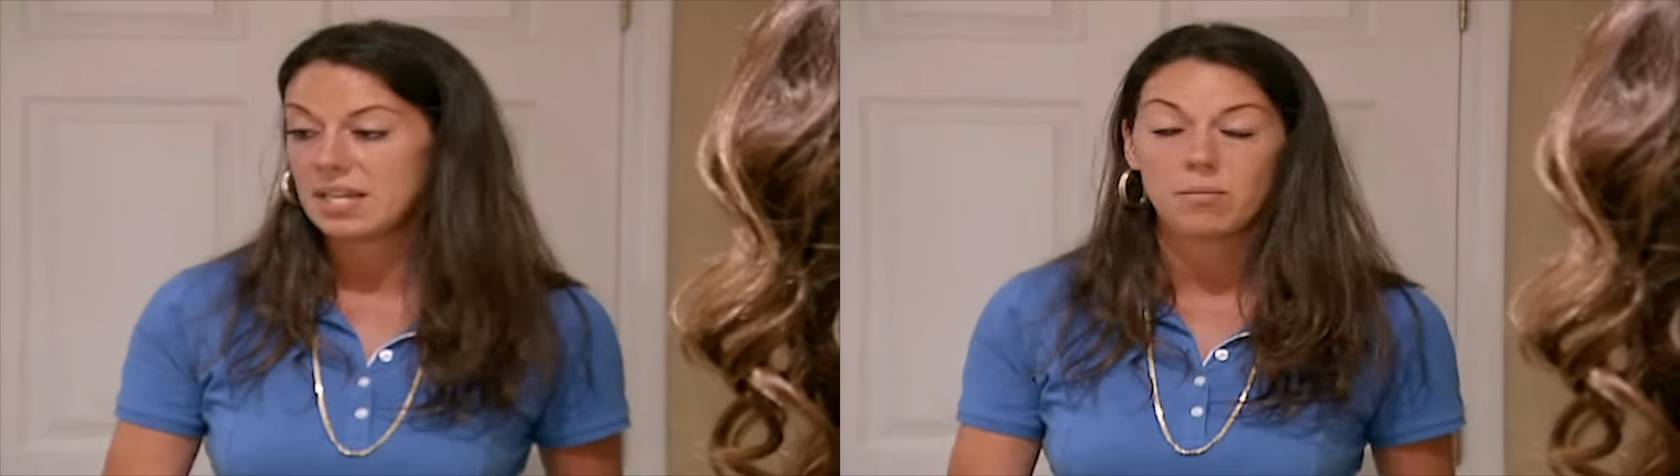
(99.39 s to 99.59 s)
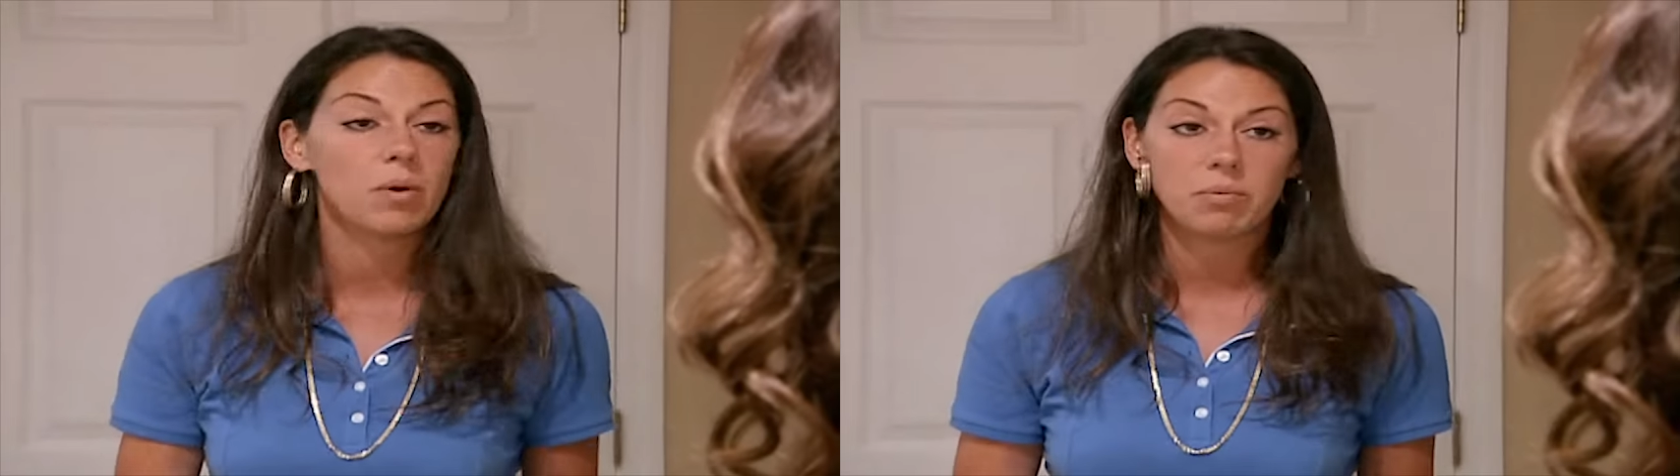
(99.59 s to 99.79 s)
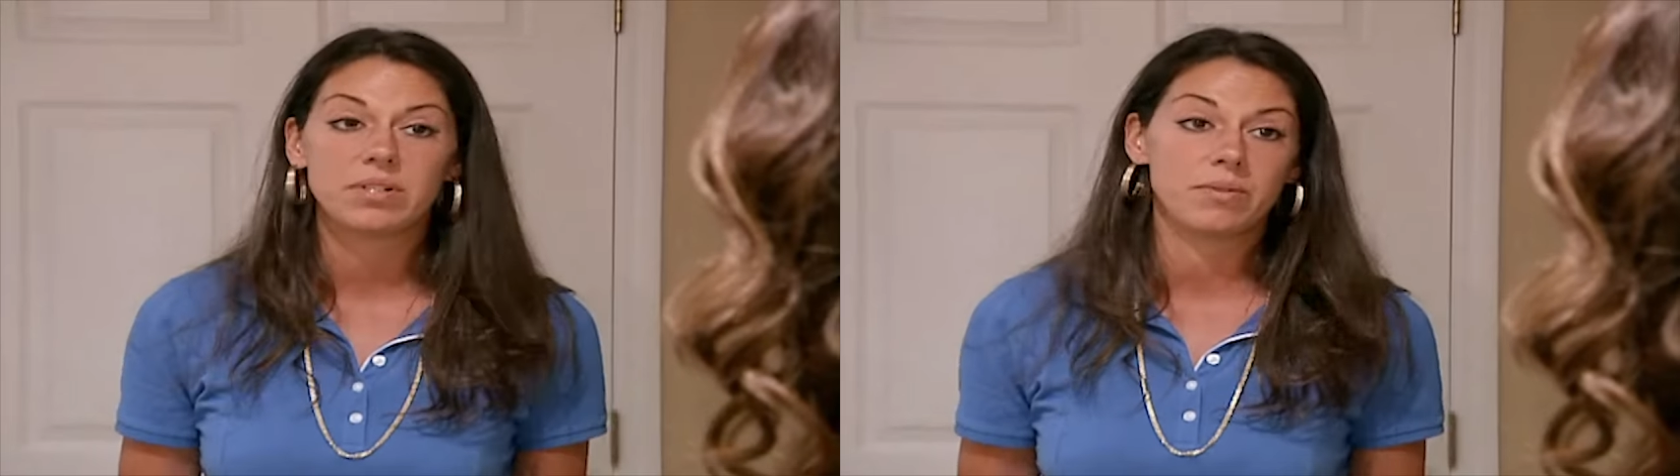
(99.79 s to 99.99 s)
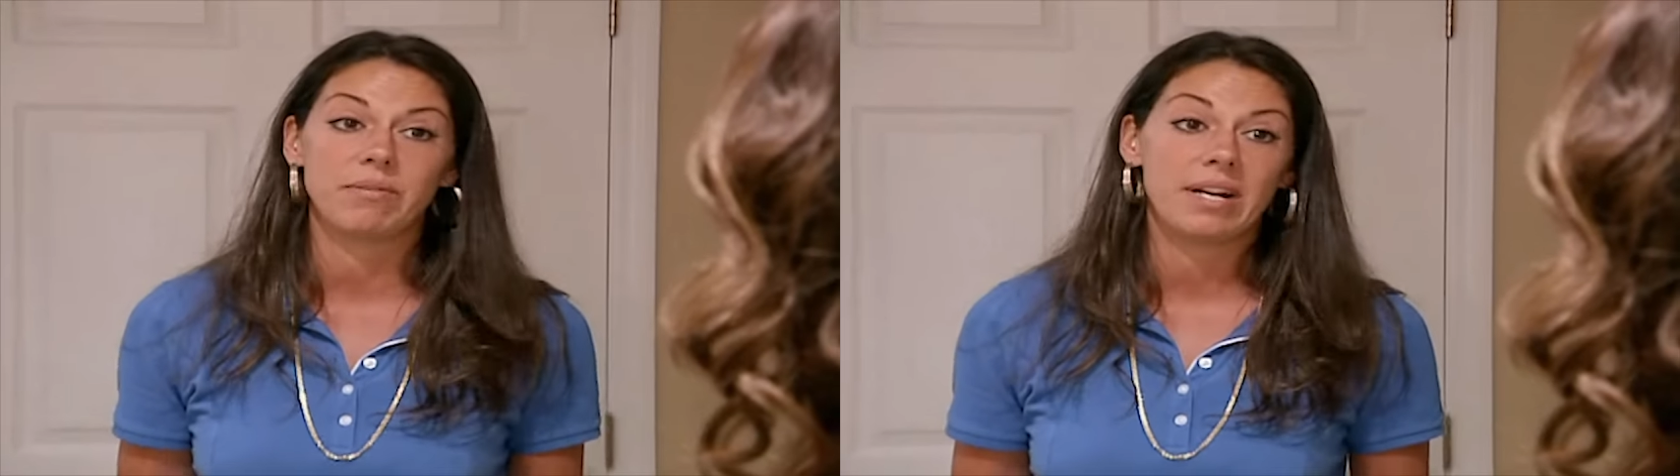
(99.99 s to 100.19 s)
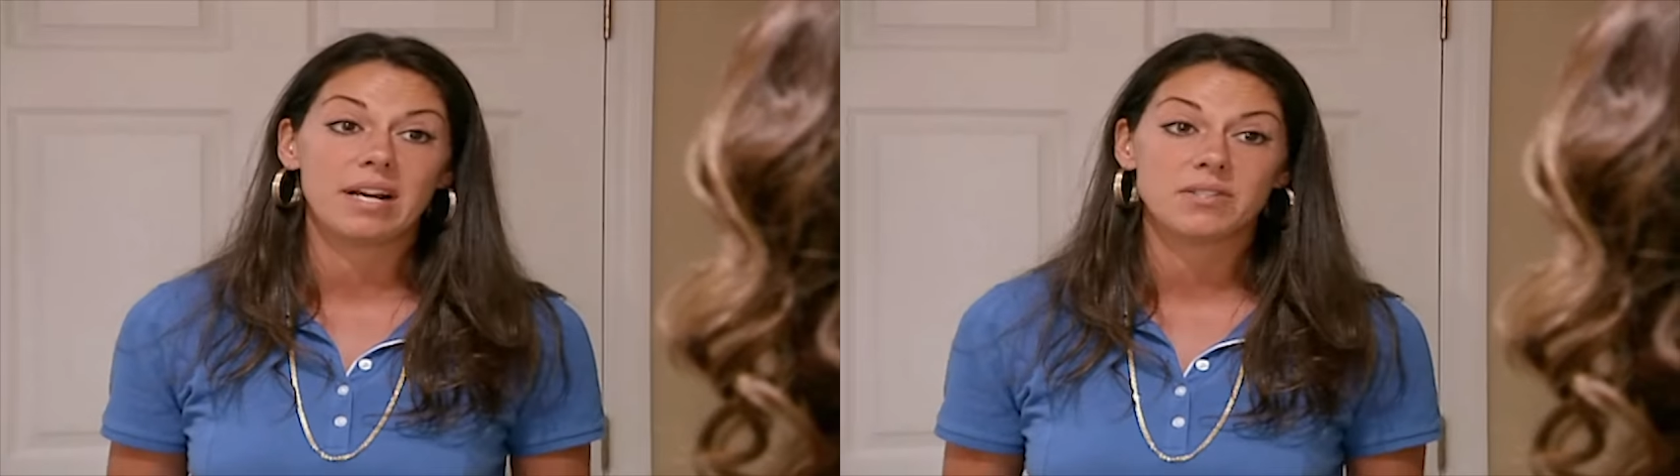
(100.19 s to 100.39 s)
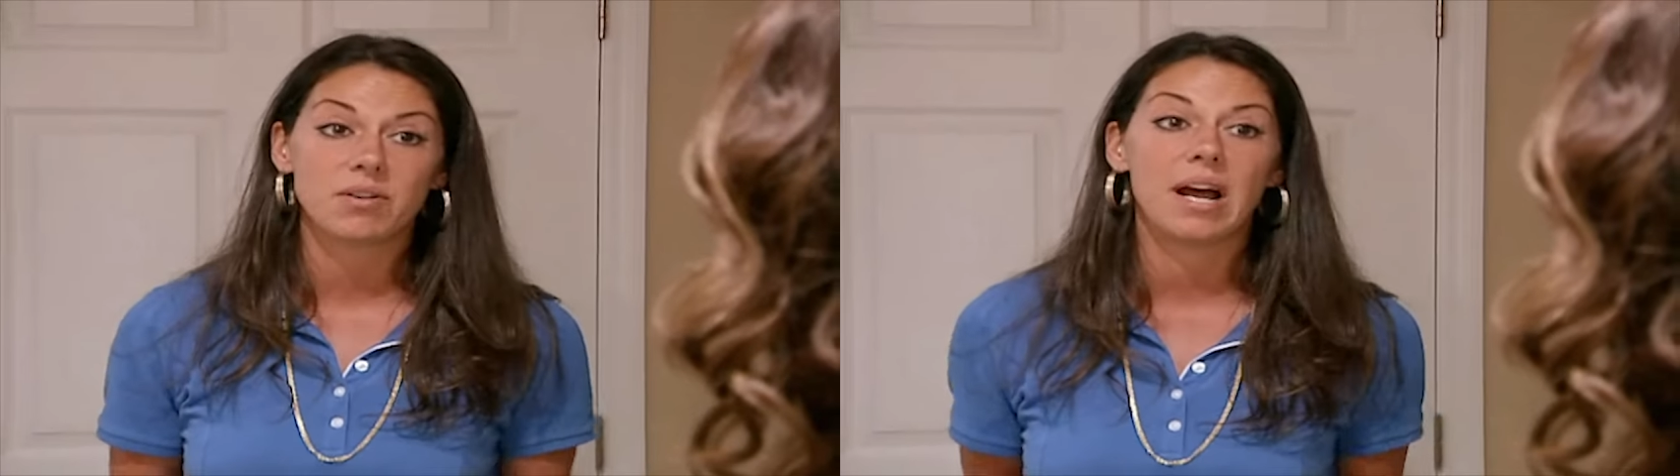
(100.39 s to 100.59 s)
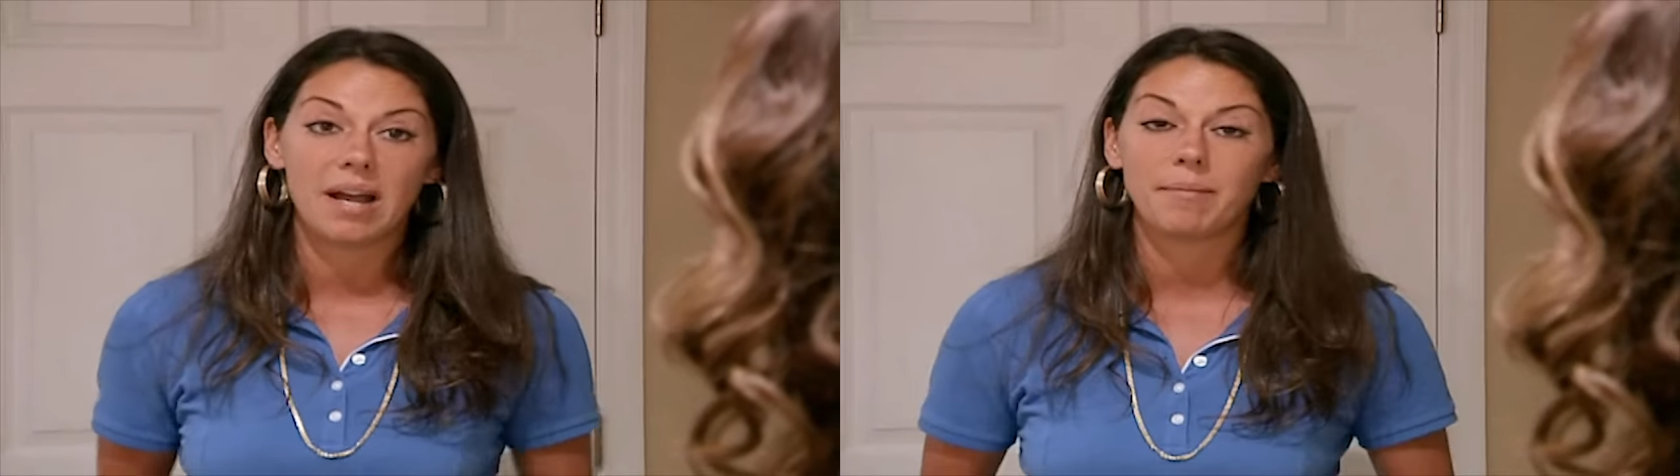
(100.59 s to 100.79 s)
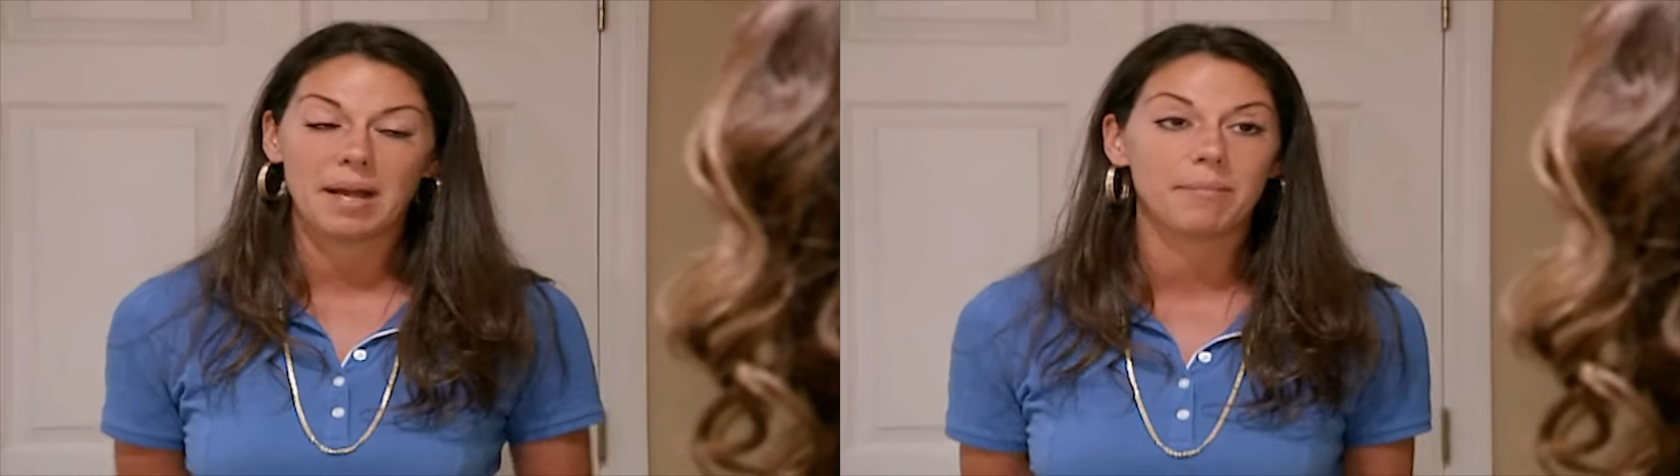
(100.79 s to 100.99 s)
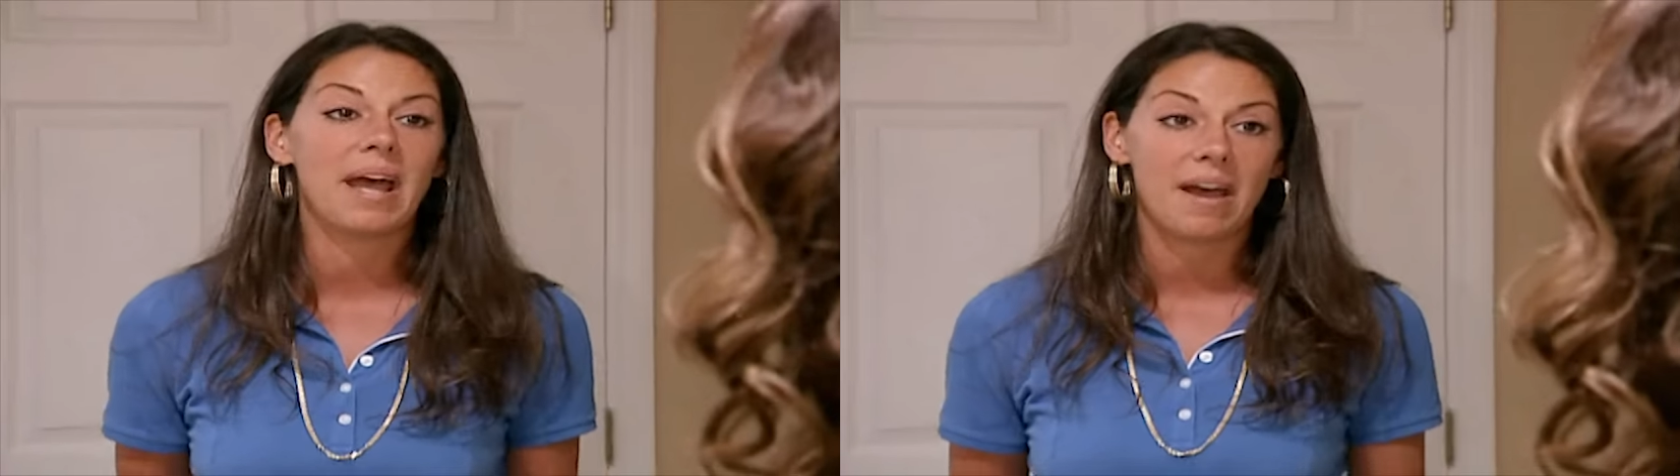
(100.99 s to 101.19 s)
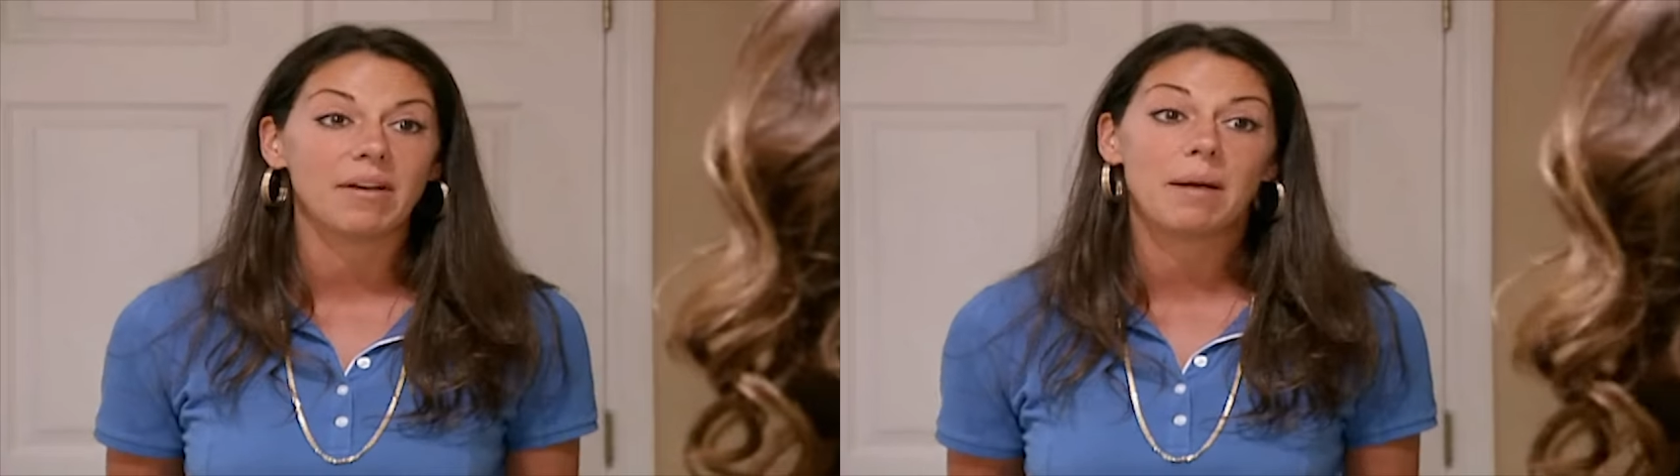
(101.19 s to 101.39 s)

him what we're doing right now, so I'm, I'm, ha